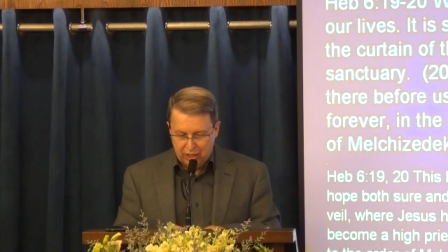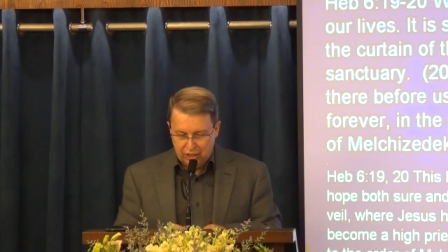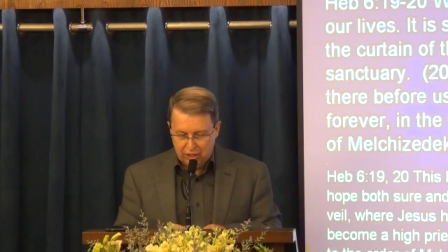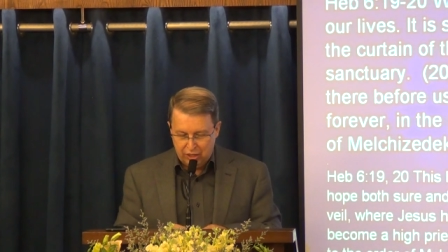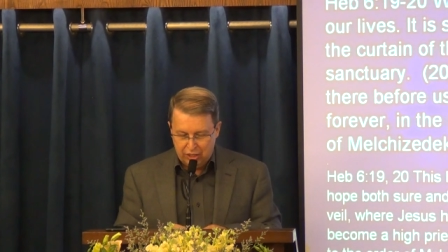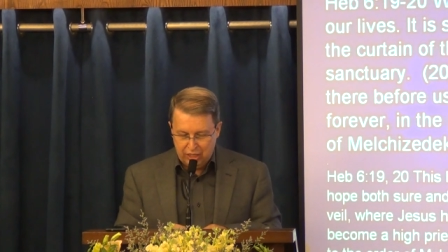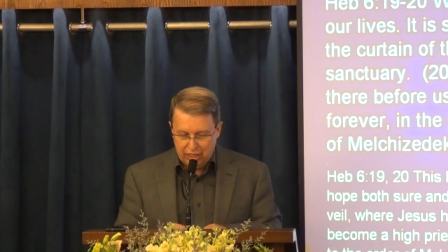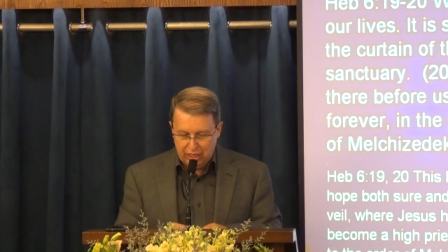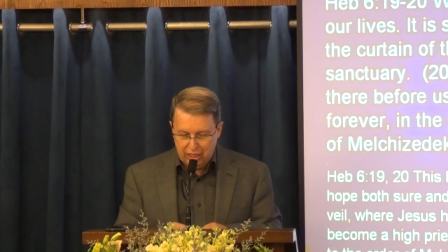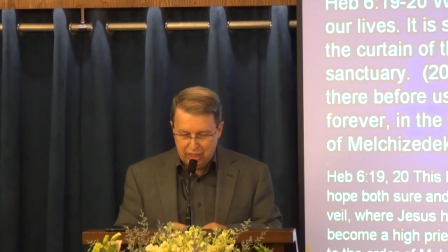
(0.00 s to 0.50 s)

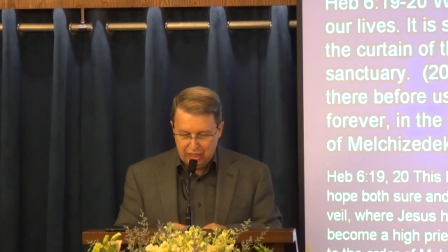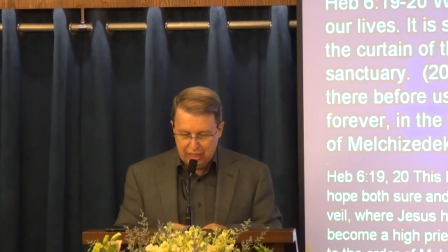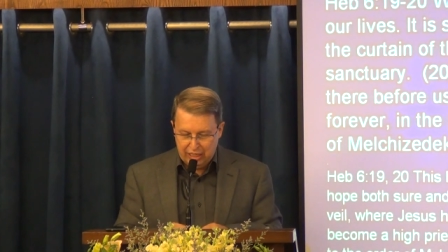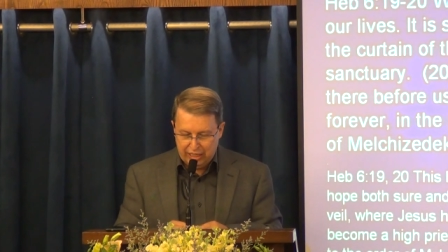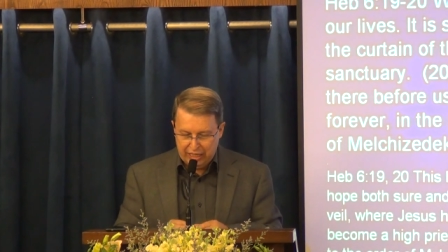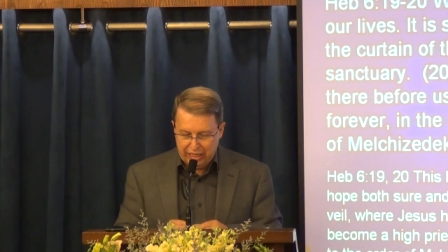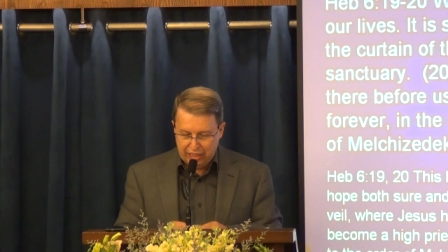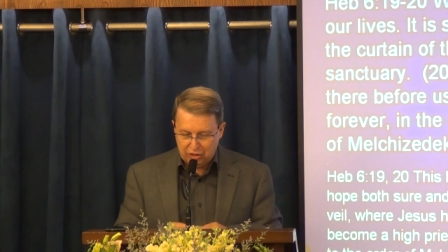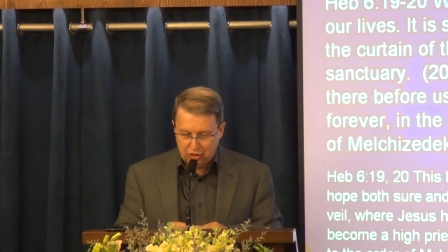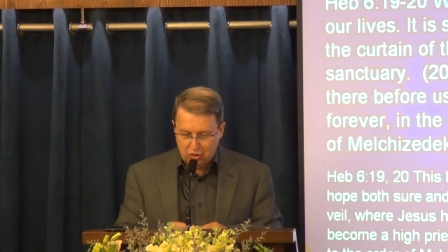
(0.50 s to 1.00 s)
They
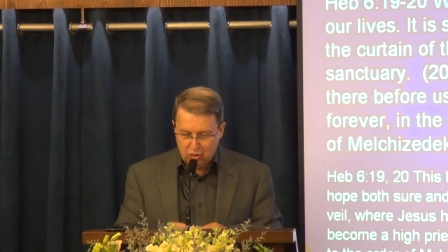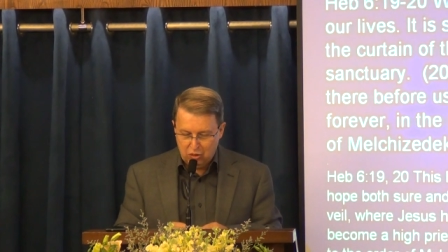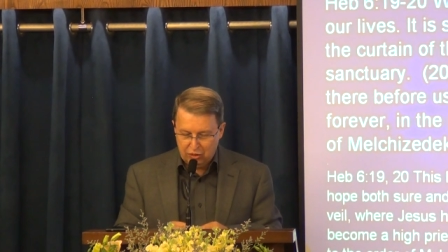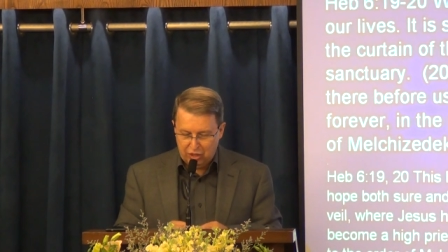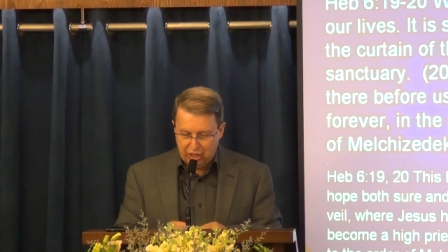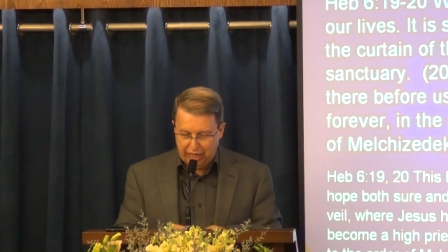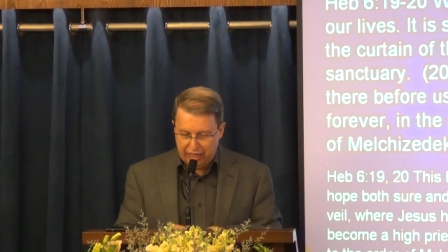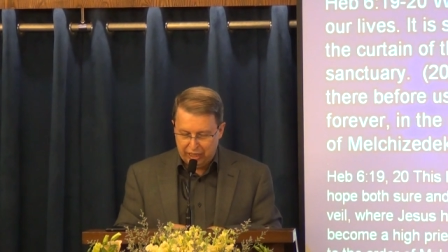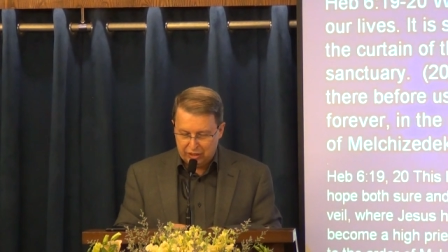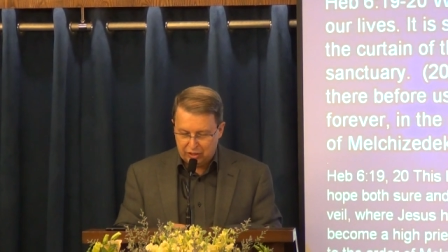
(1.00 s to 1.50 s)
let go
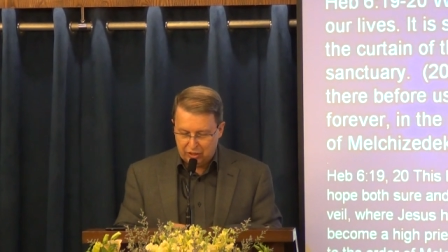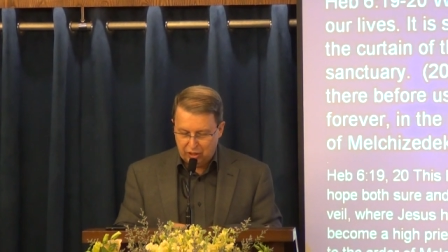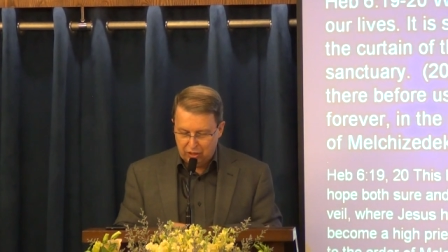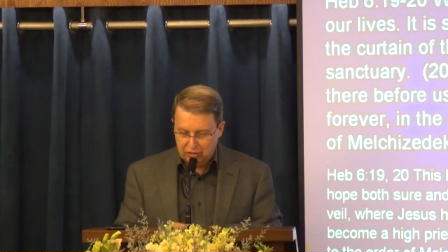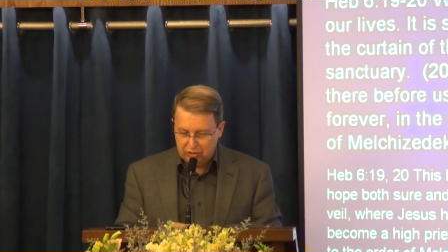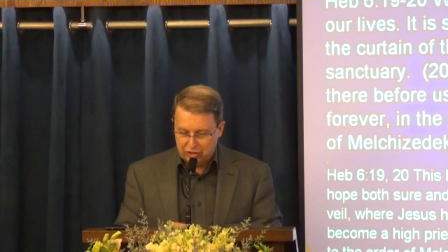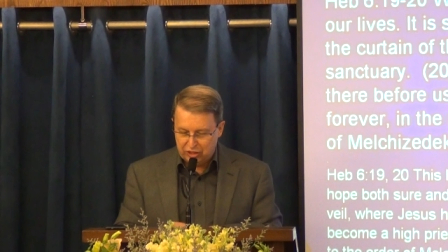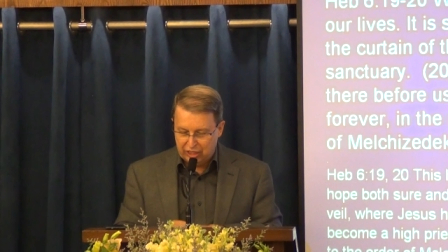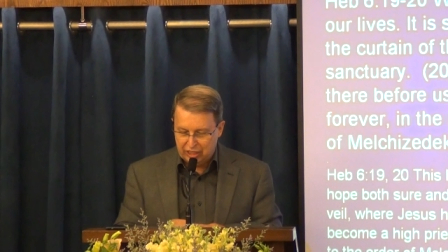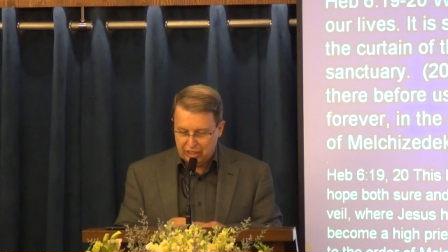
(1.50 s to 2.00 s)
the
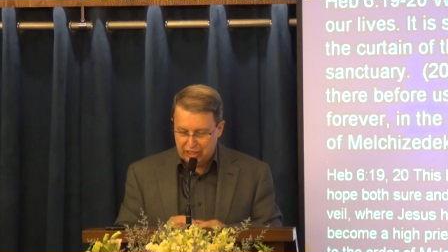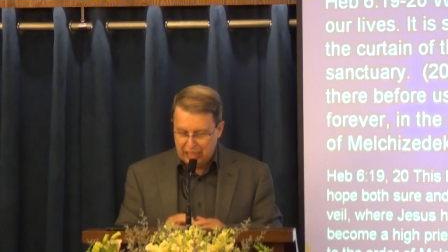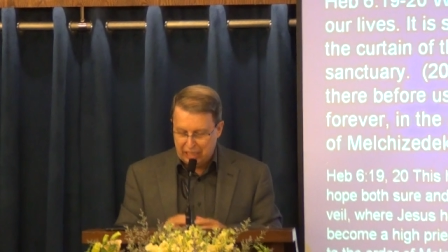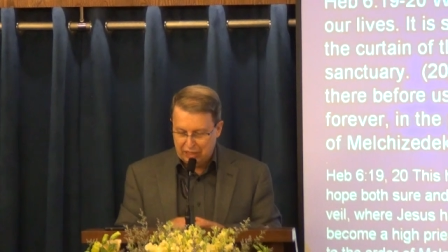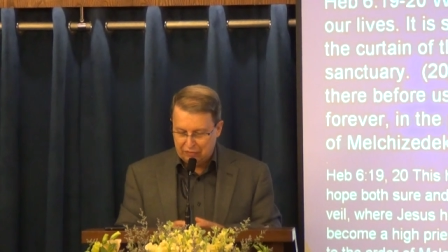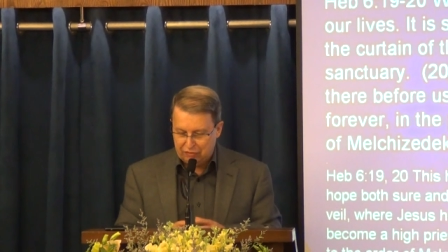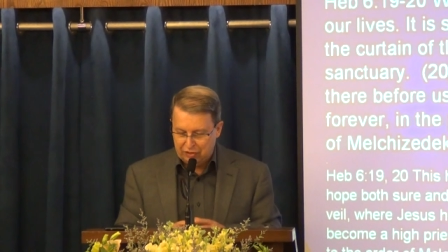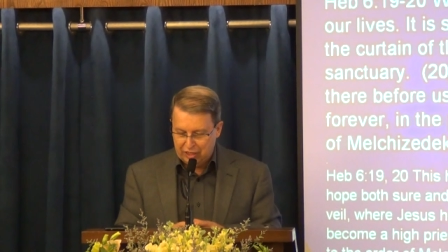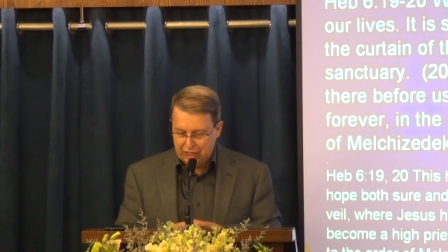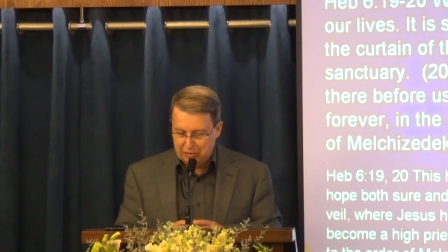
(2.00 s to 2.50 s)
anchors and
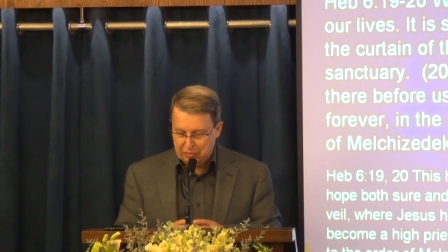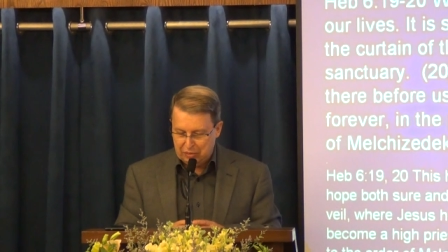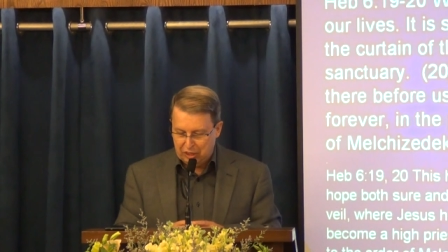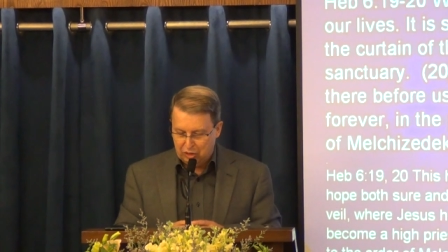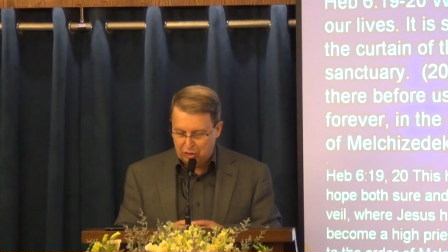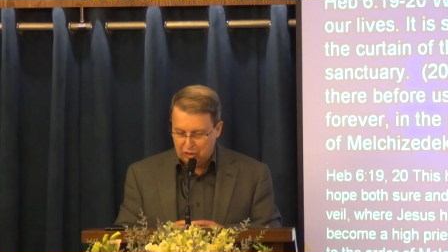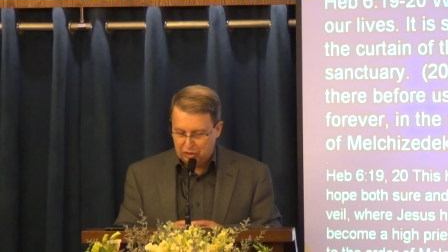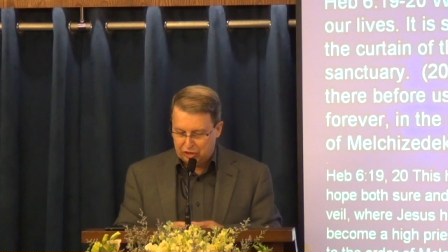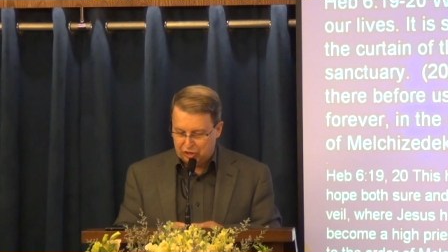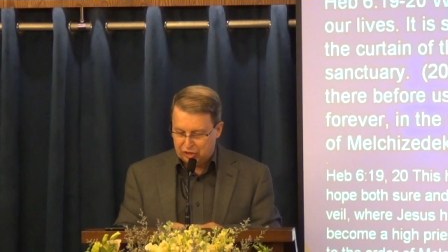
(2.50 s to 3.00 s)
left them
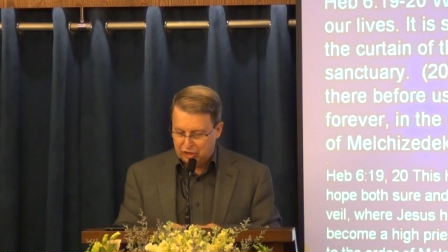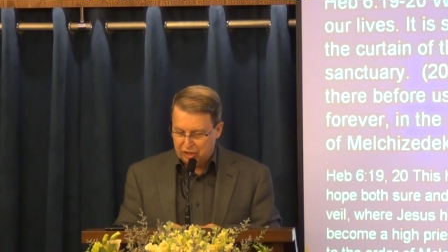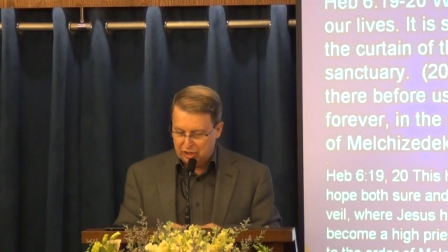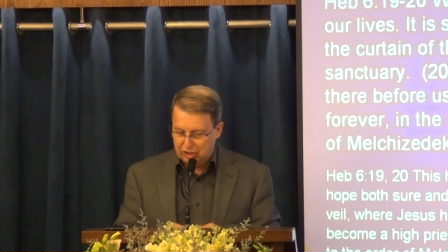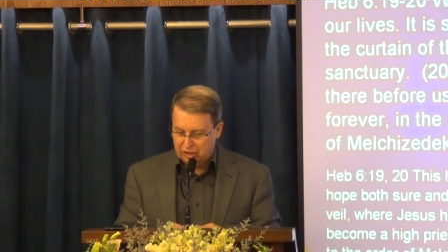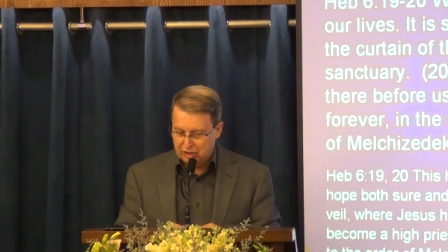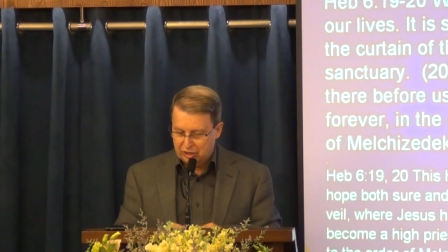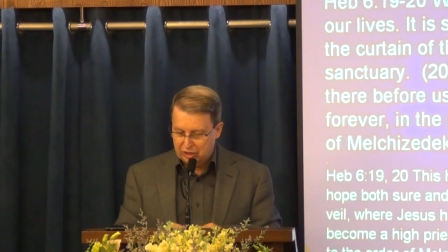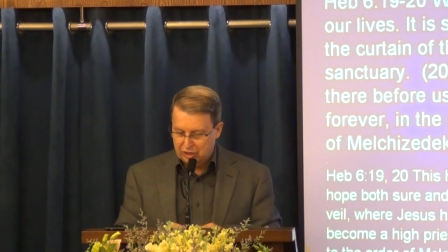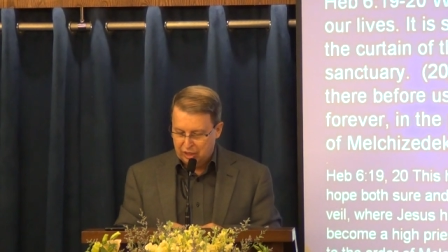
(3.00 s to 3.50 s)
in the sea.